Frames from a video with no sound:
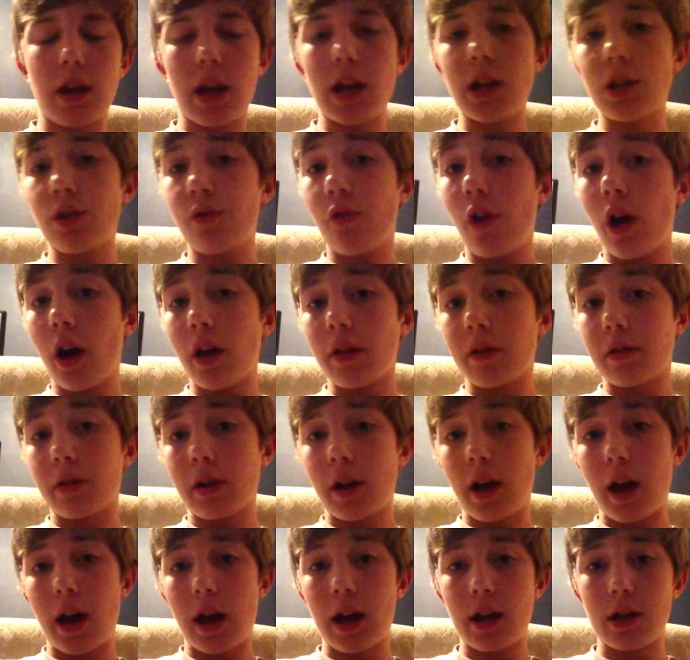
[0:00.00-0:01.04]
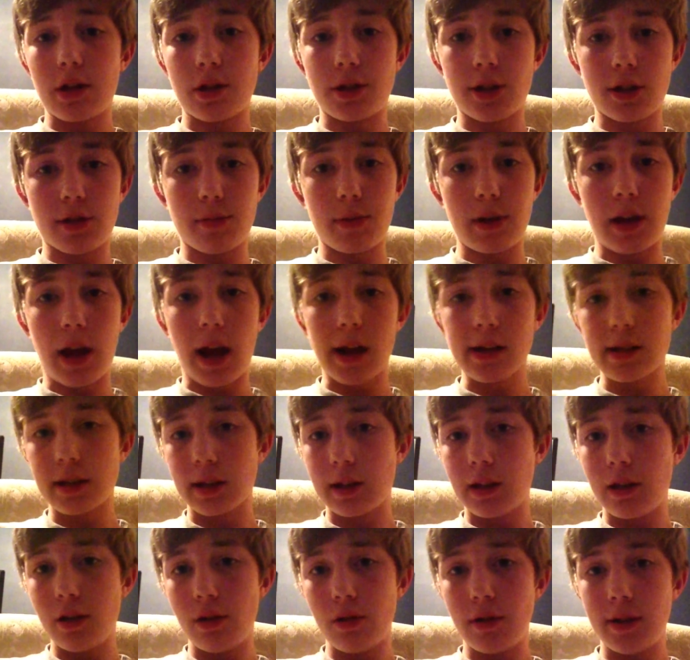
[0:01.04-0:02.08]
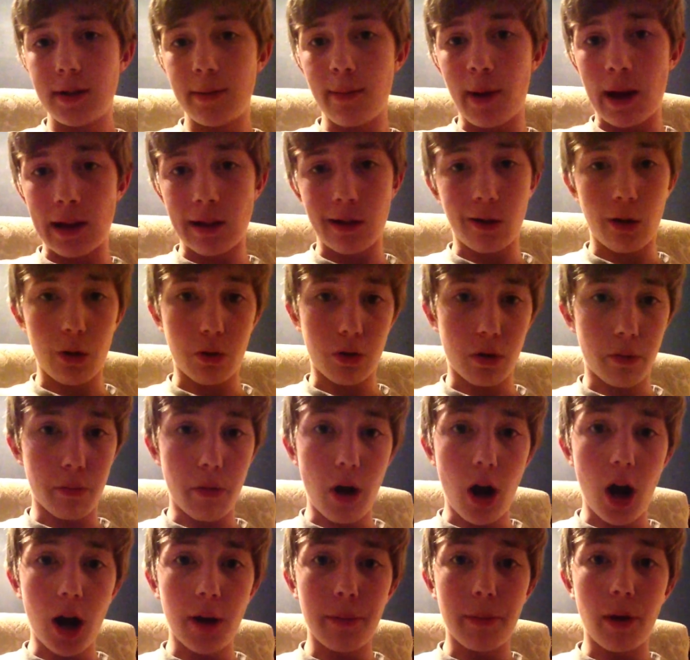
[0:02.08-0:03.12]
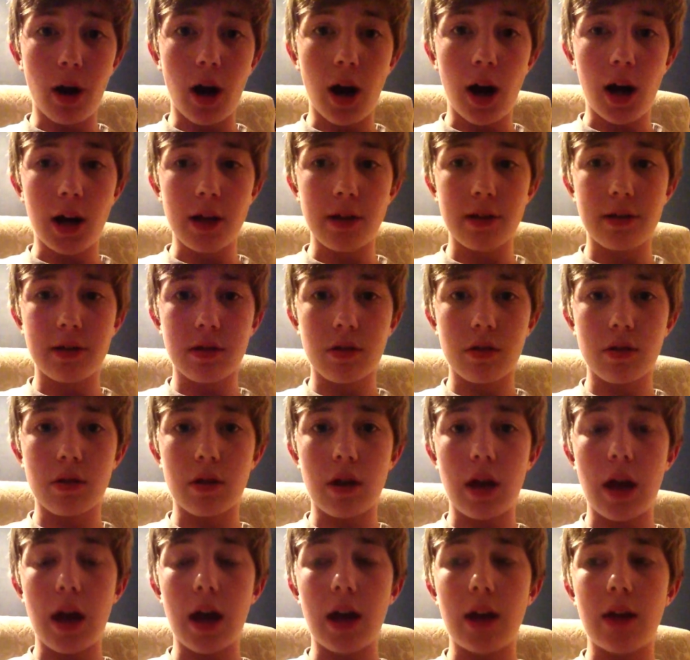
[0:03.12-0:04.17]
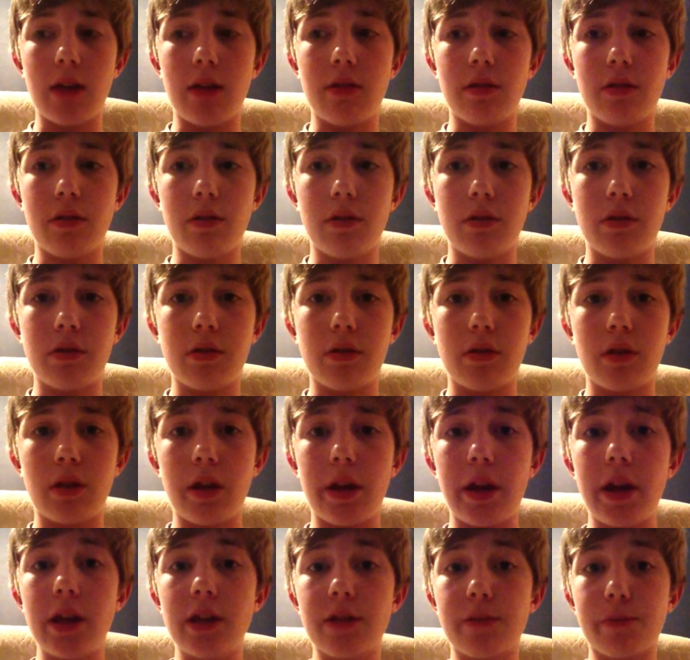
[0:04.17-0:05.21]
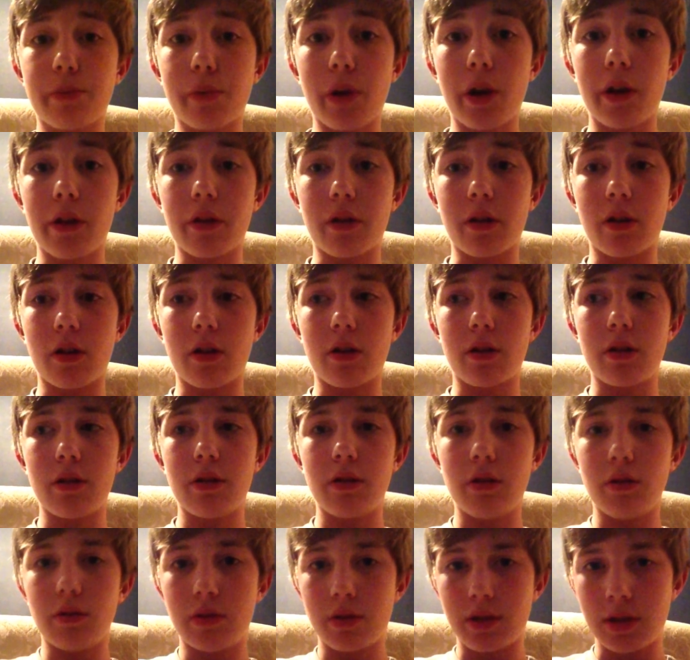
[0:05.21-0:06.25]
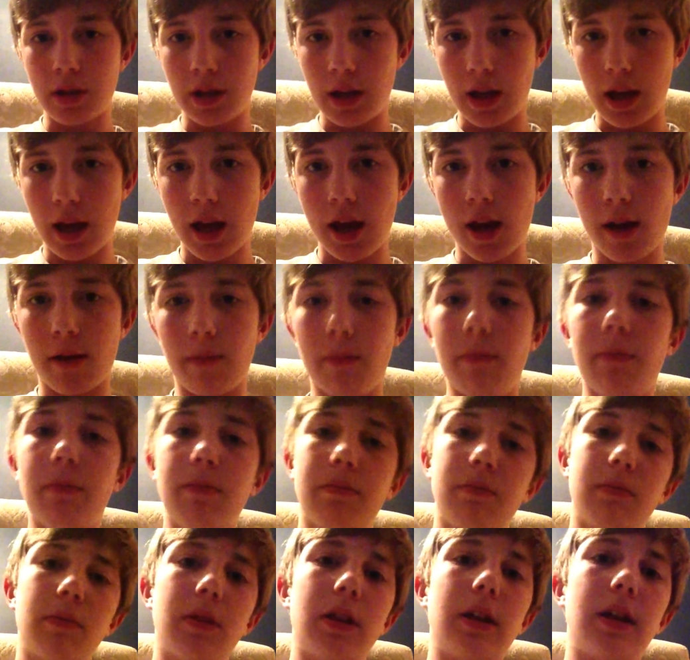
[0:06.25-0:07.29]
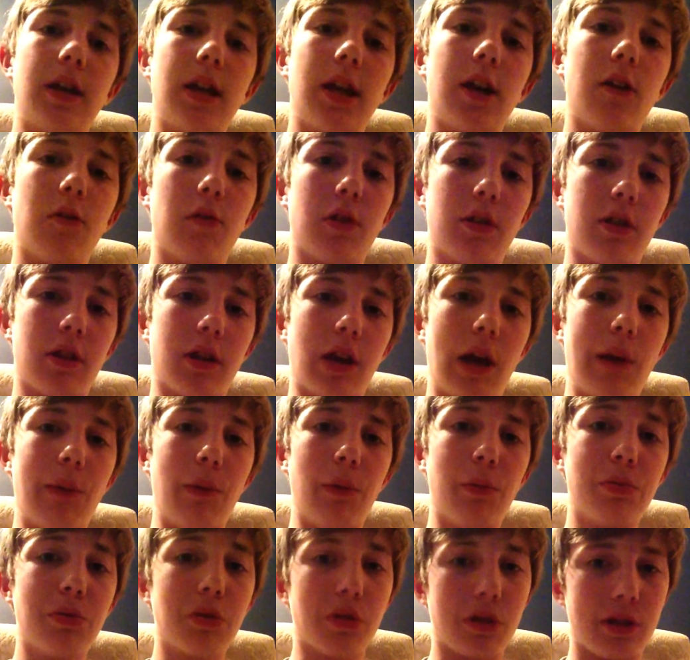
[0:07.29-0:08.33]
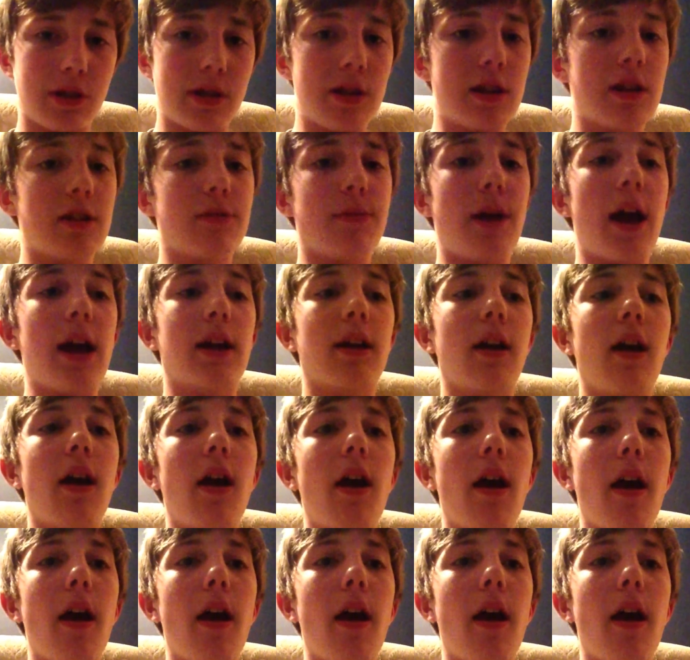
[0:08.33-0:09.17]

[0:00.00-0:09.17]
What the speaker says: his father has just been executed by the local mob boss, and his brother, you see him with a couple bullets in his back.